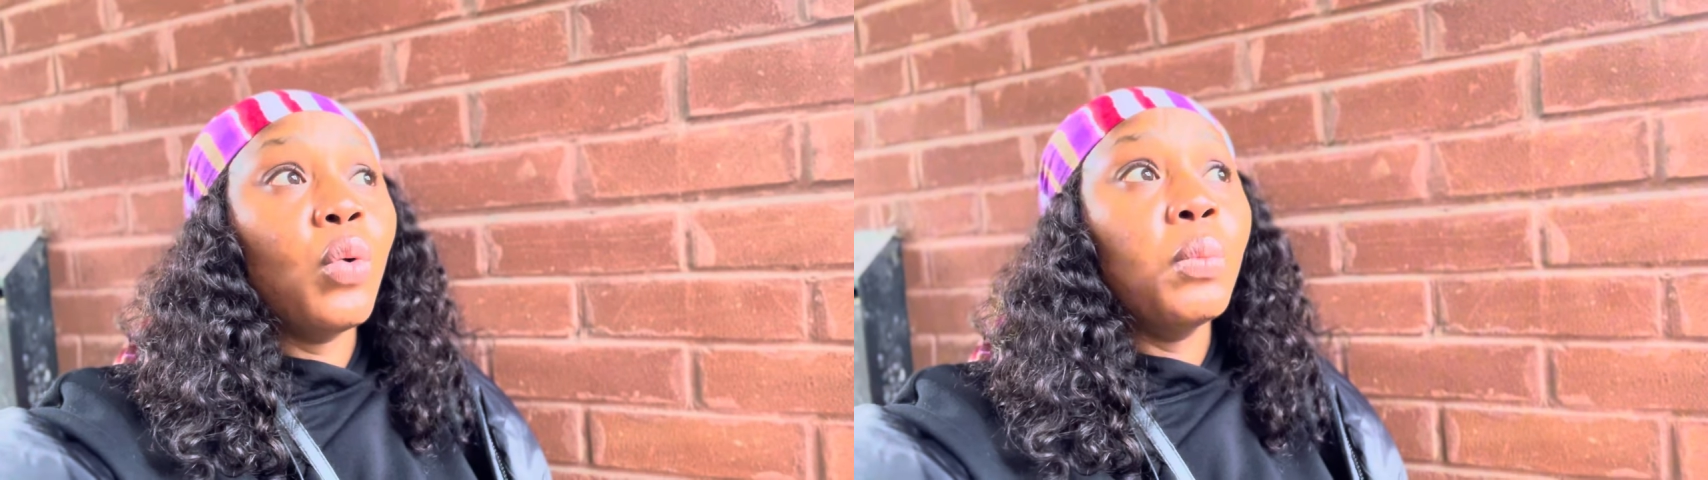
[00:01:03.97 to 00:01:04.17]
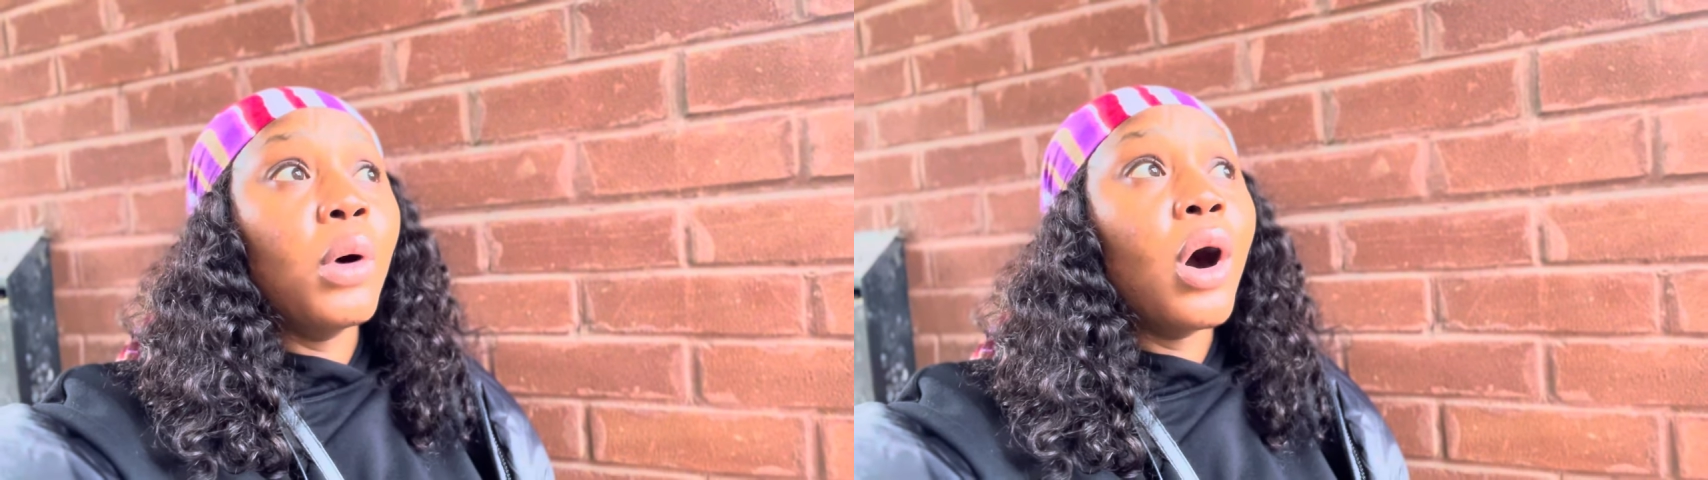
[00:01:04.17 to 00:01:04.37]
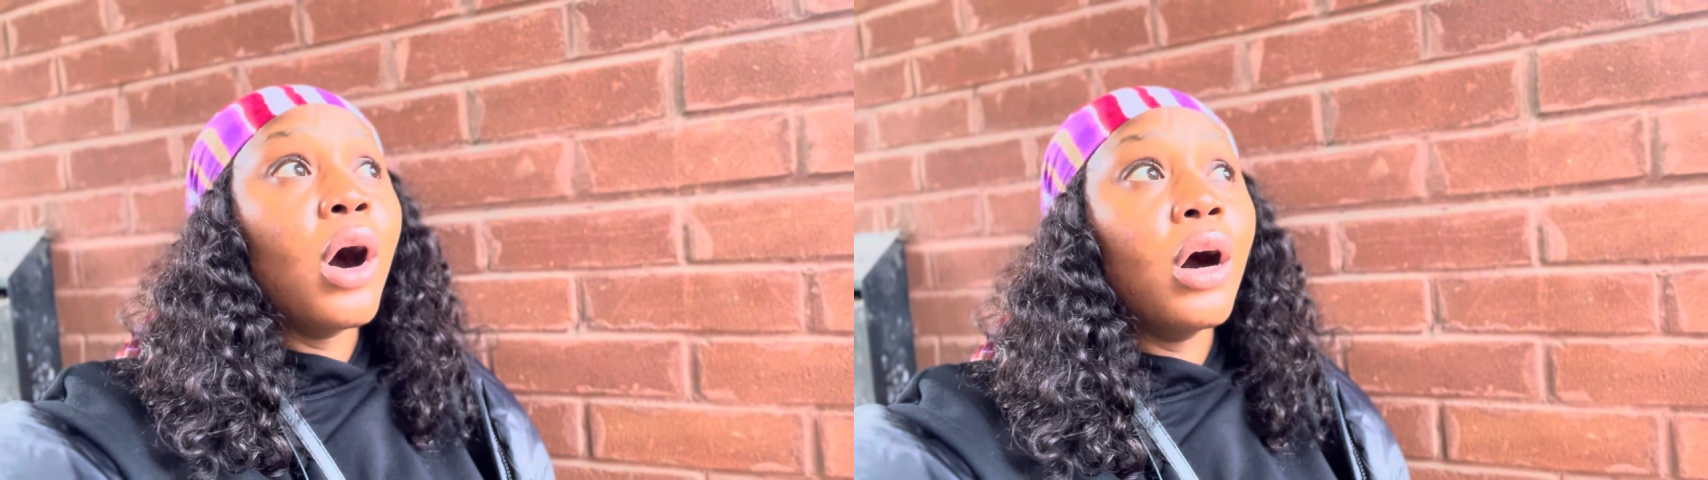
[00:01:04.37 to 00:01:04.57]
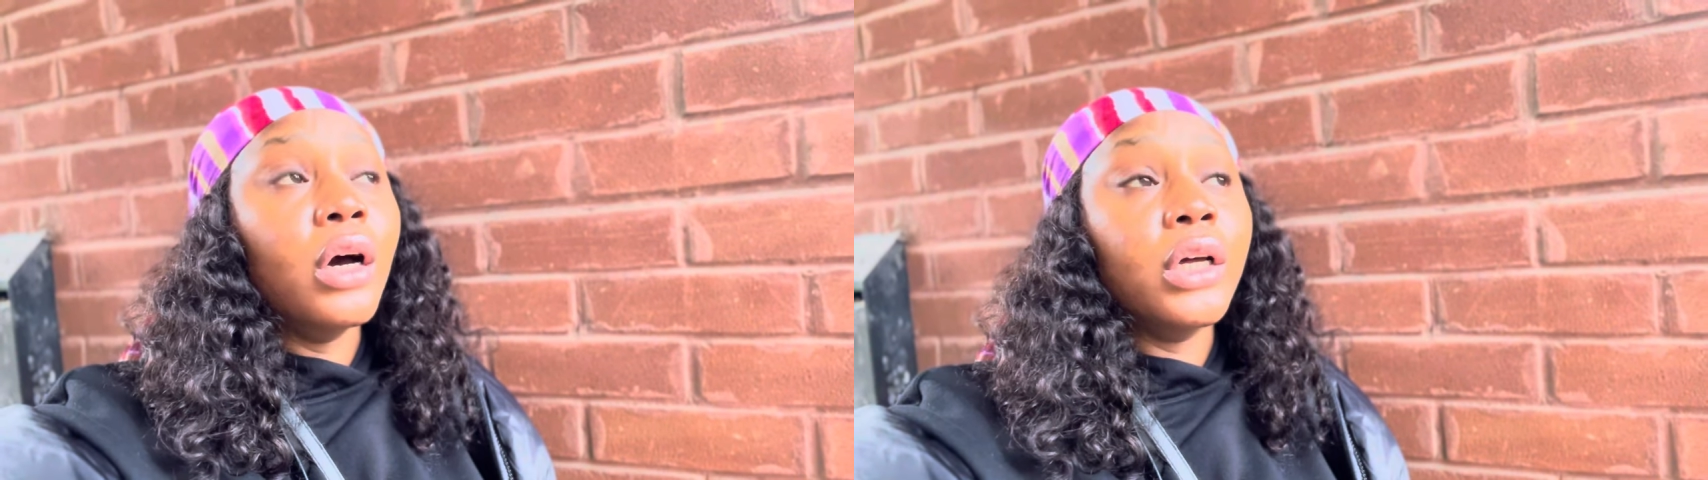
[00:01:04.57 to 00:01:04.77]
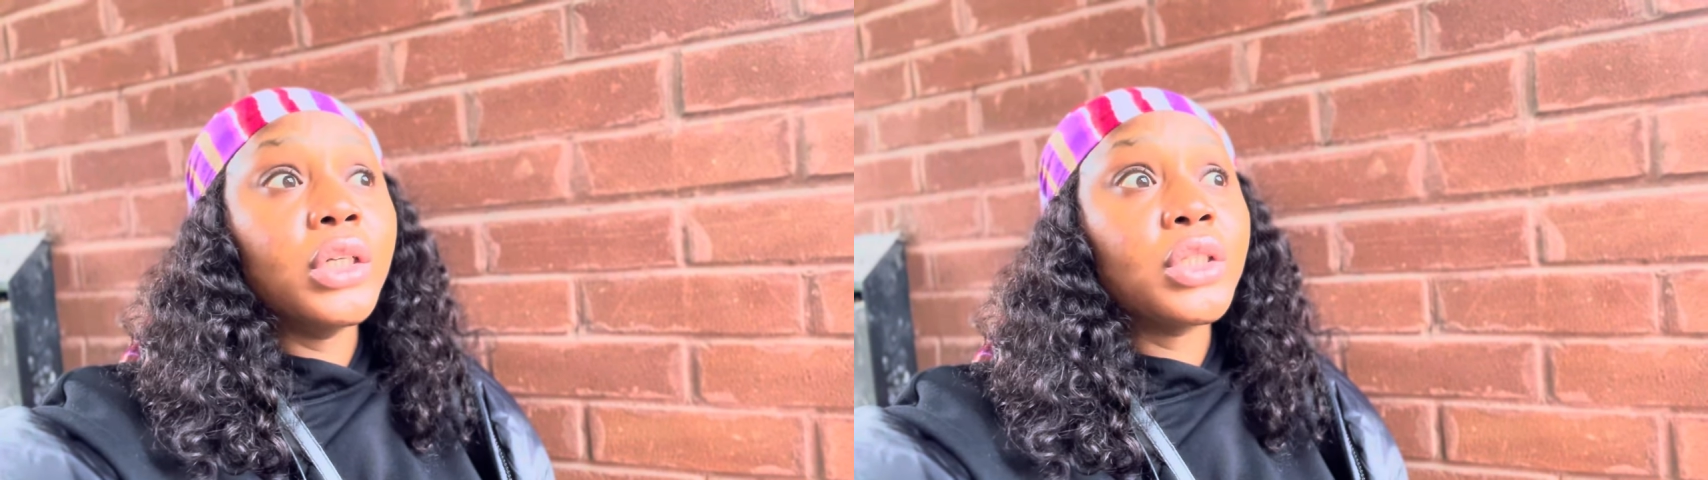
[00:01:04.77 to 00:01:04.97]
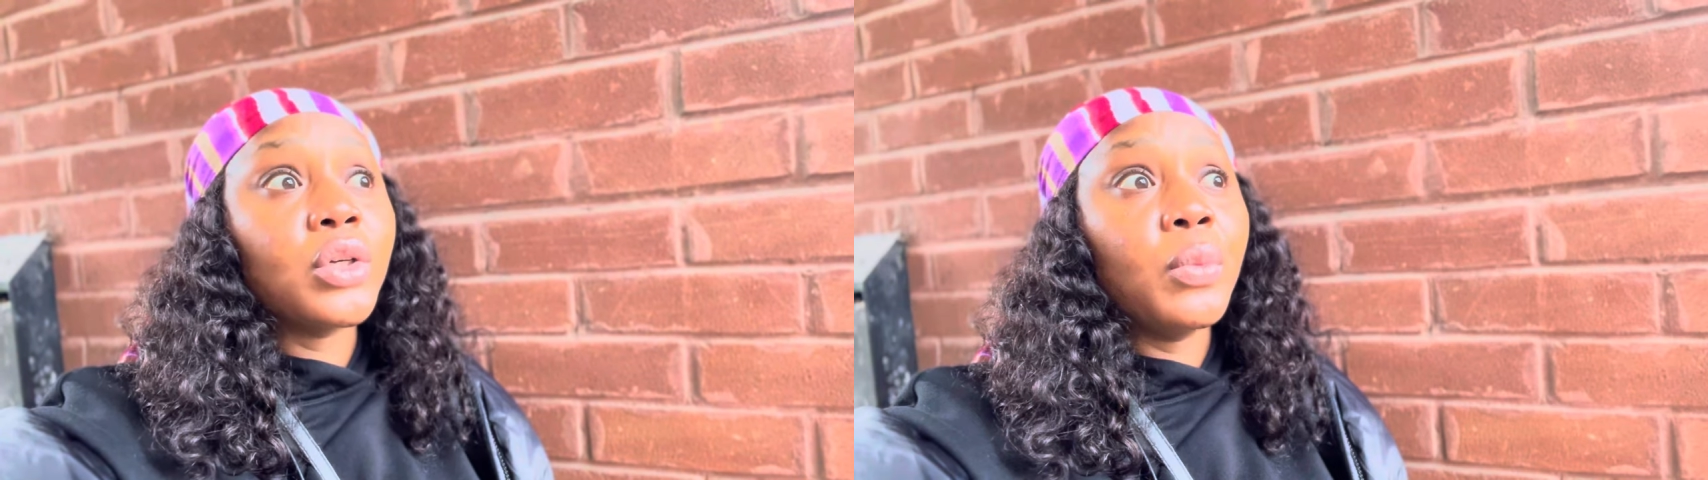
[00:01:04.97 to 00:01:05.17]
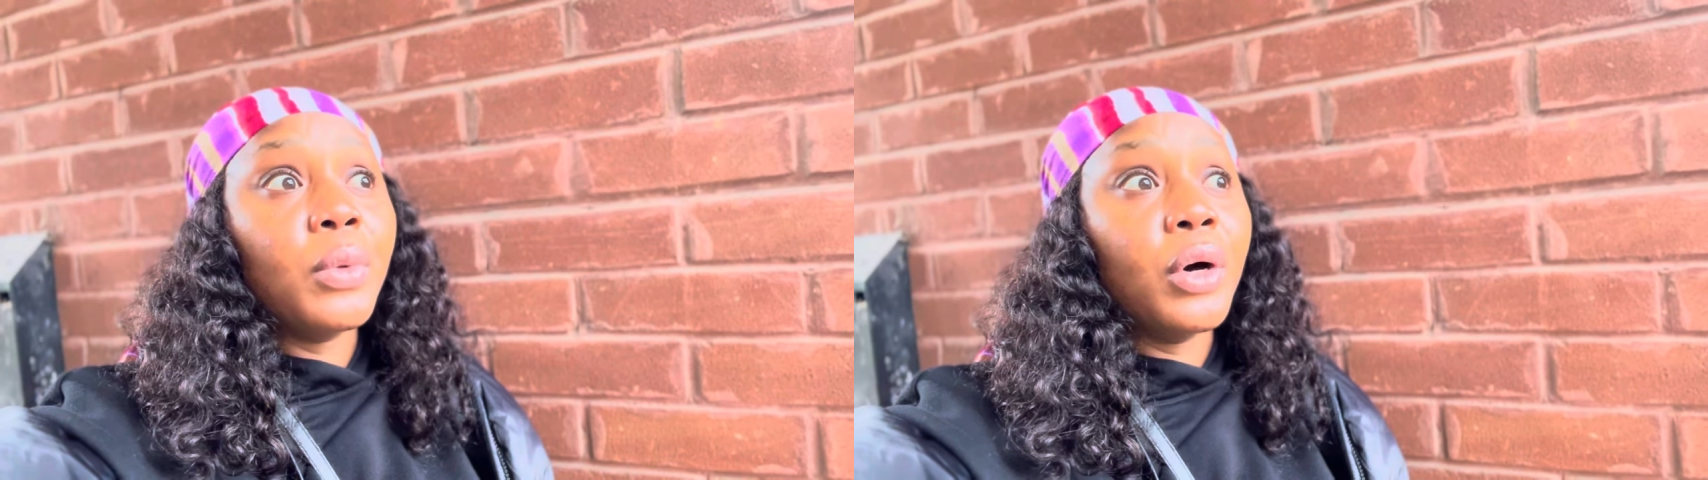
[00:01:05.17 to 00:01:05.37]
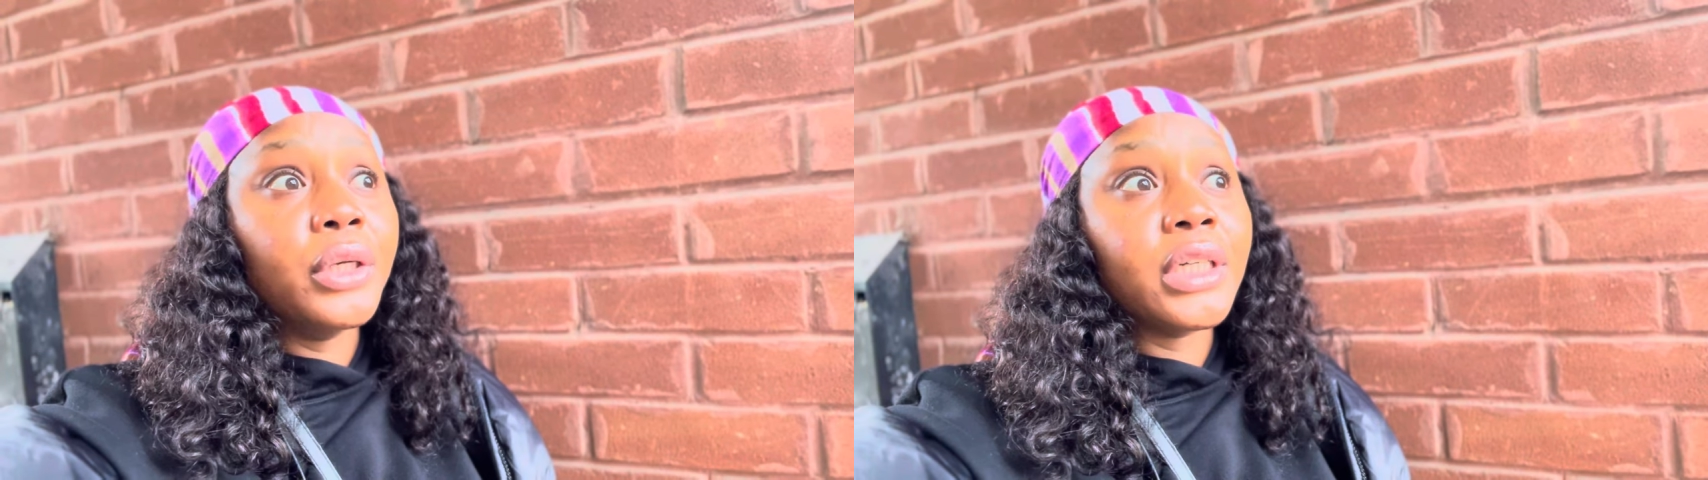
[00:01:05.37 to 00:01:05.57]
much, so
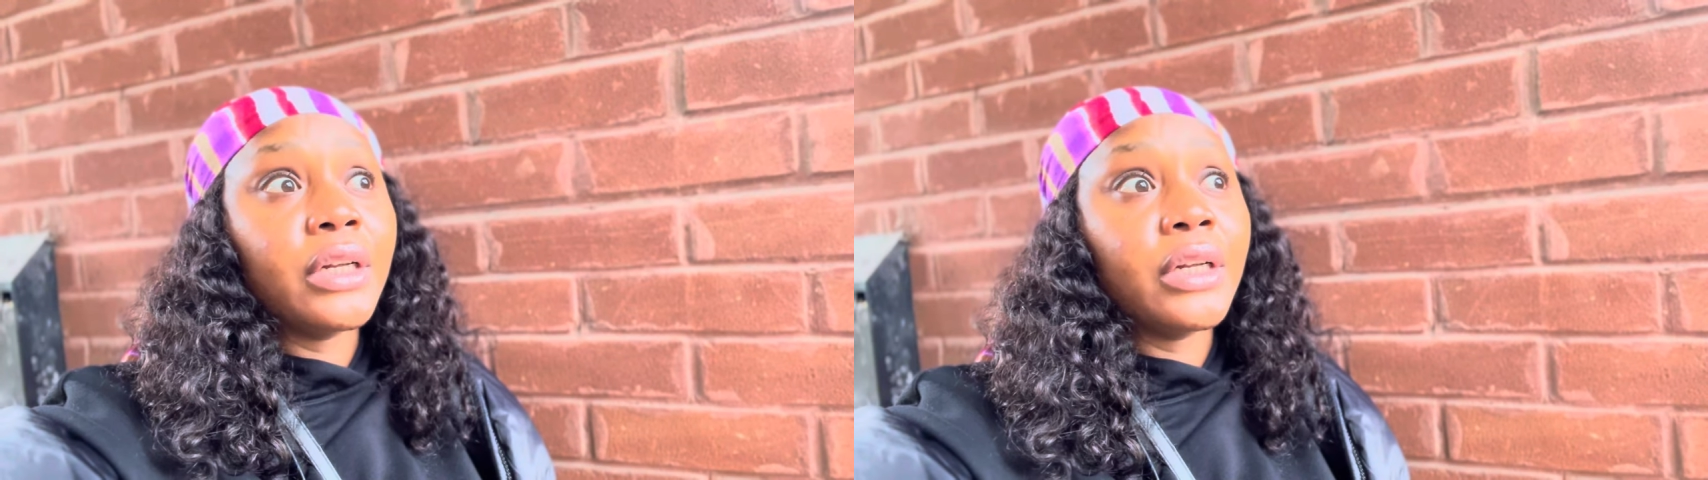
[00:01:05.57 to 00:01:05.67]
much.